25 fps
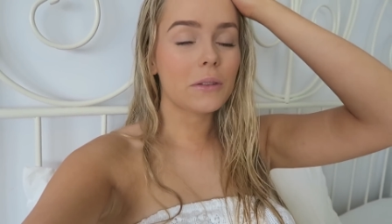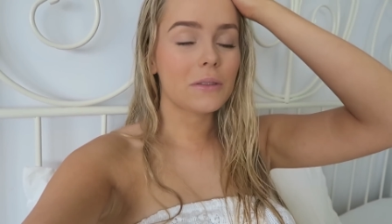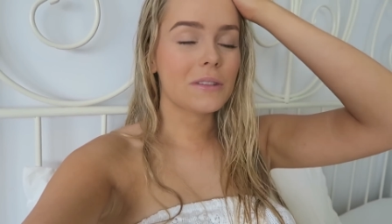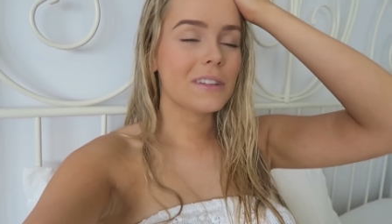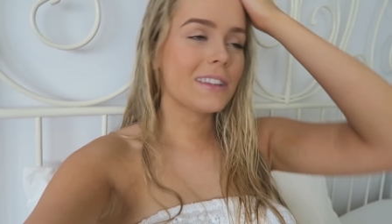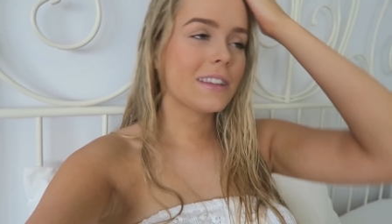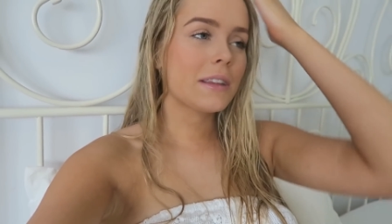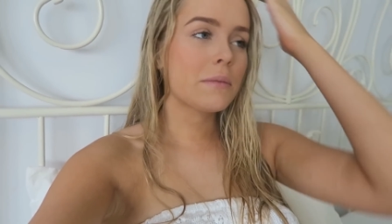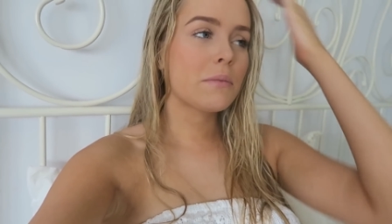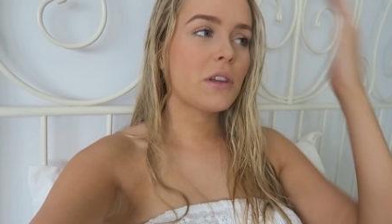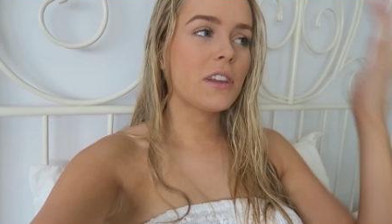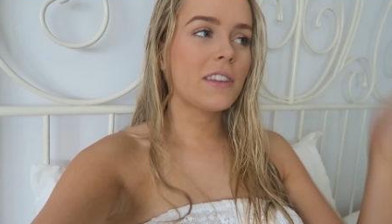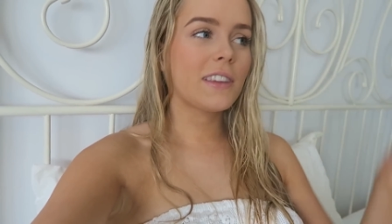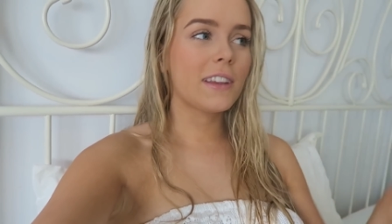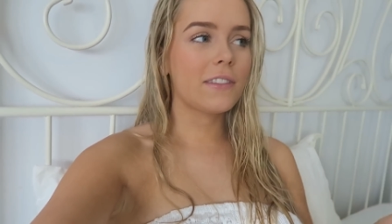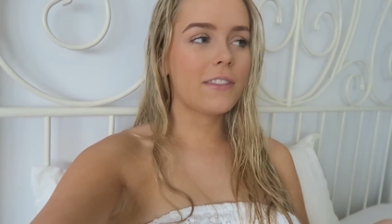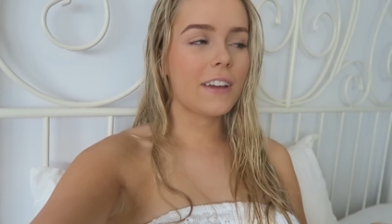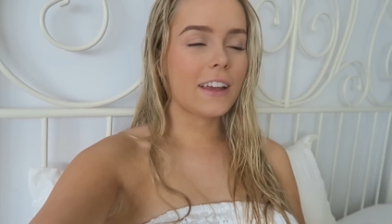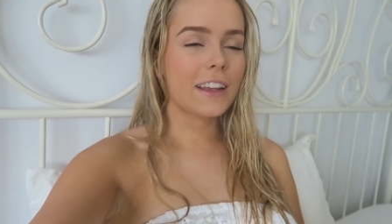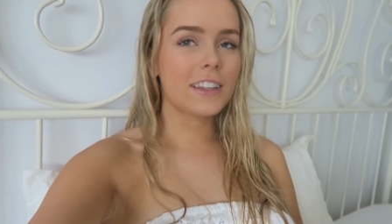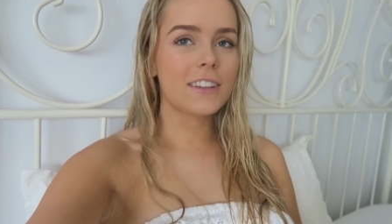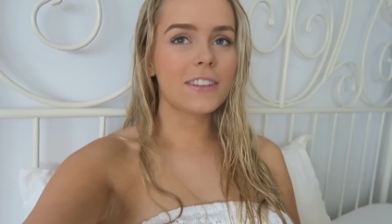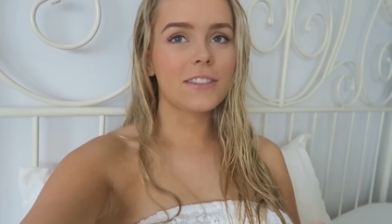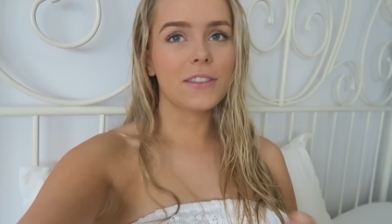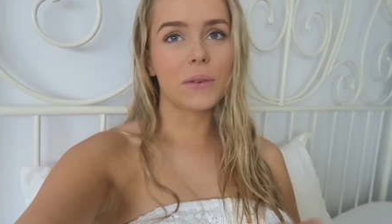which was the music
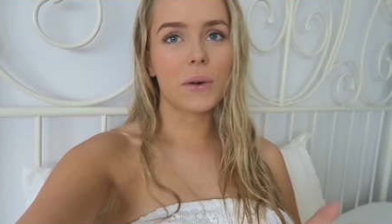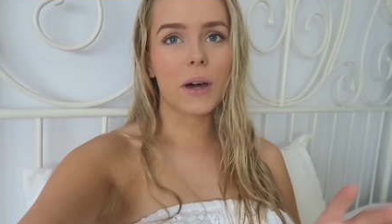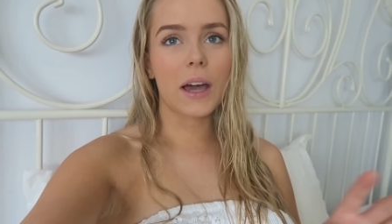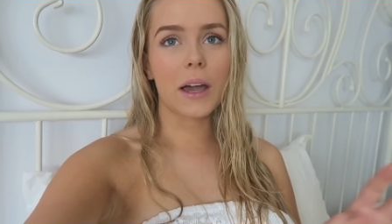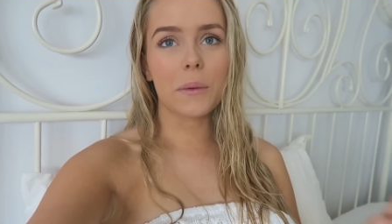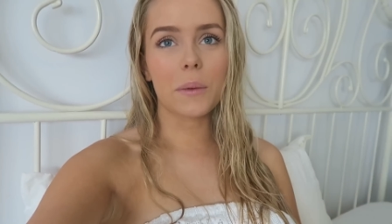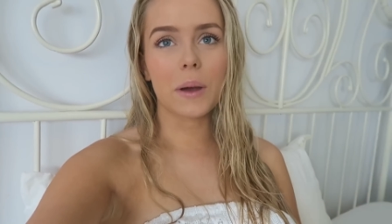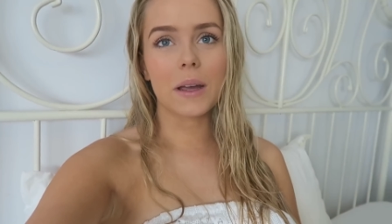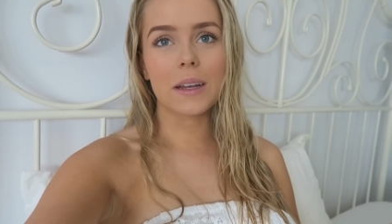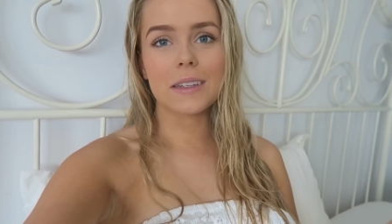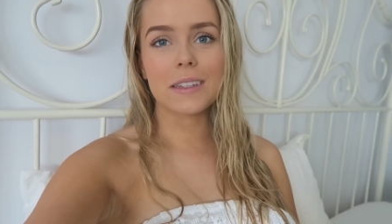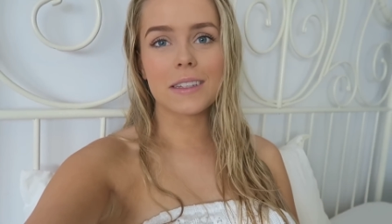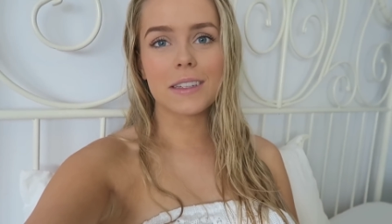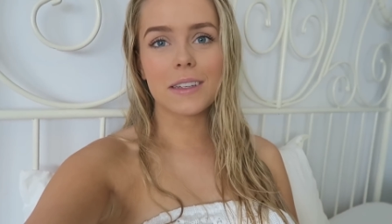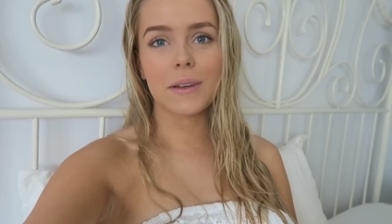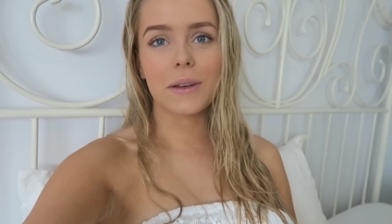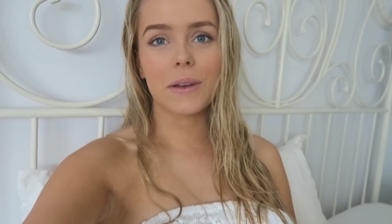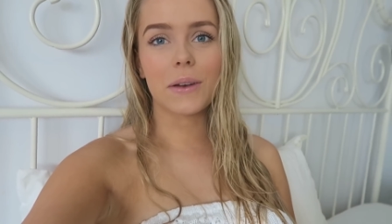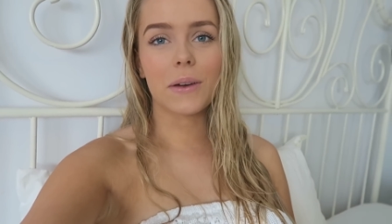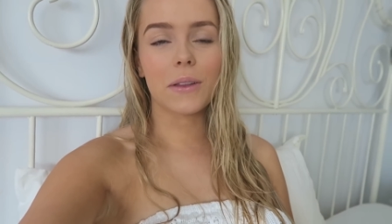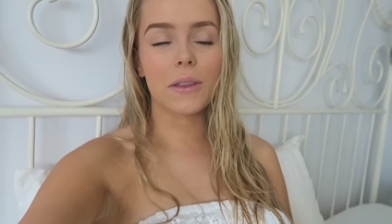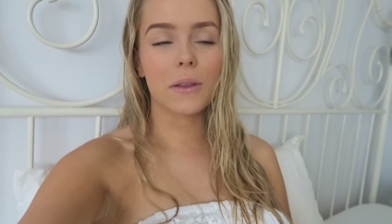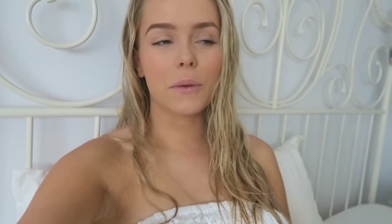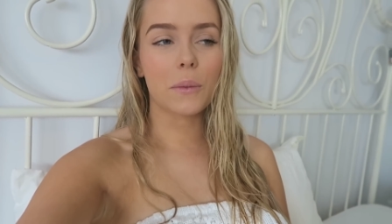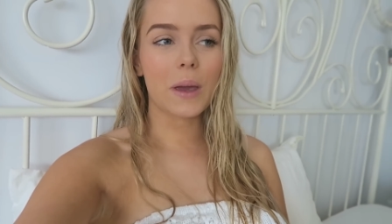festival I went
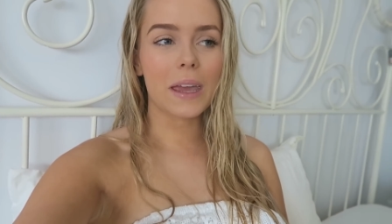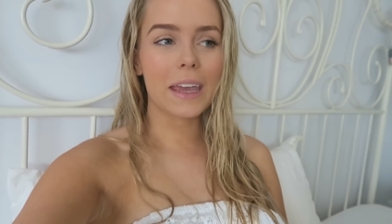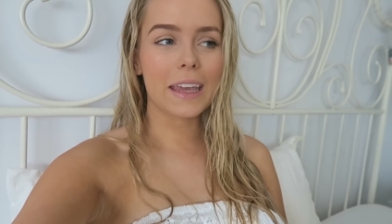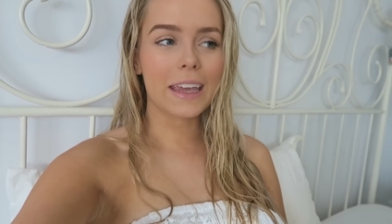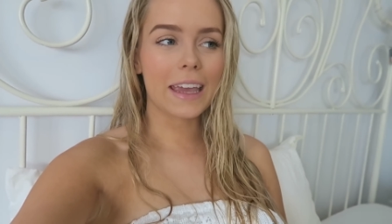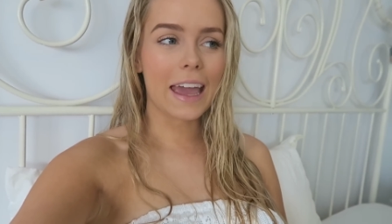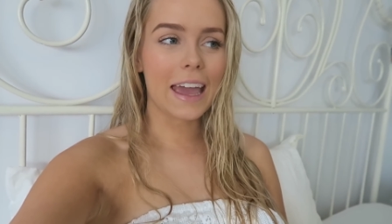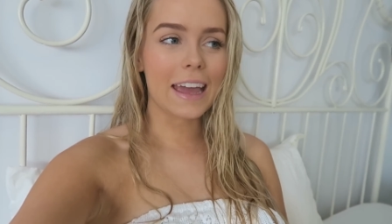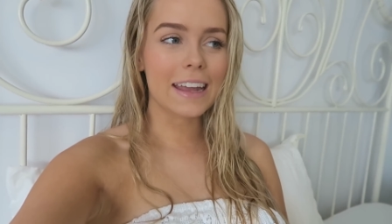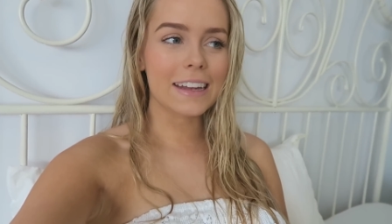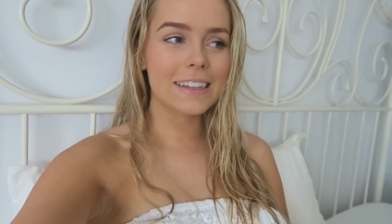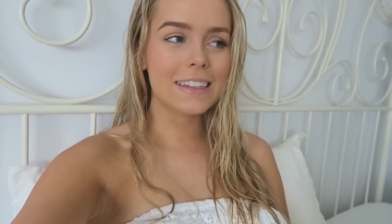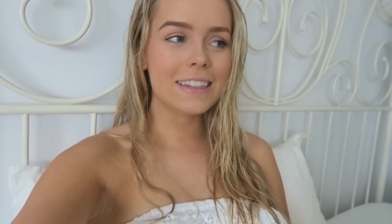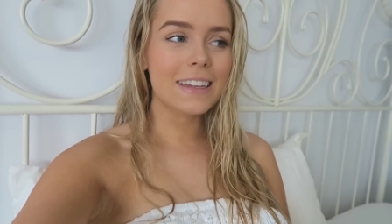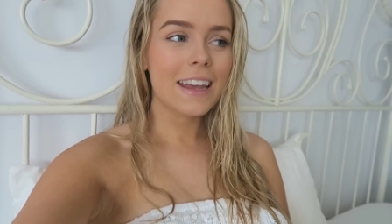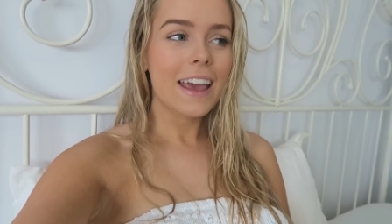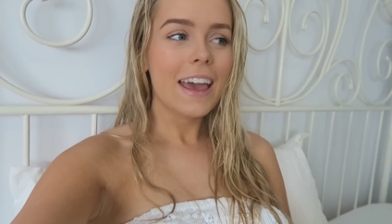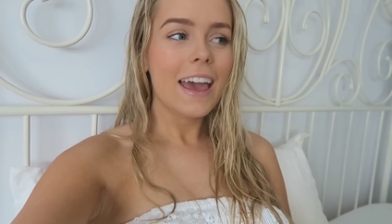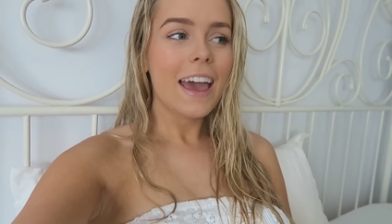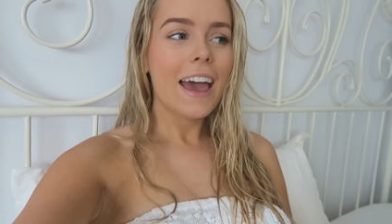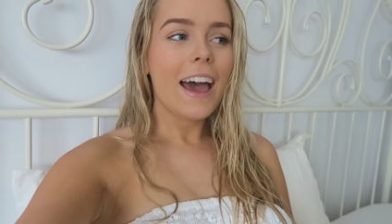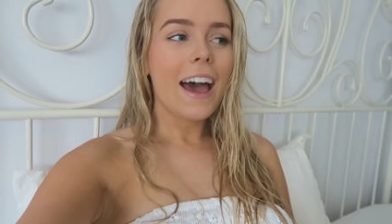to on the weekend.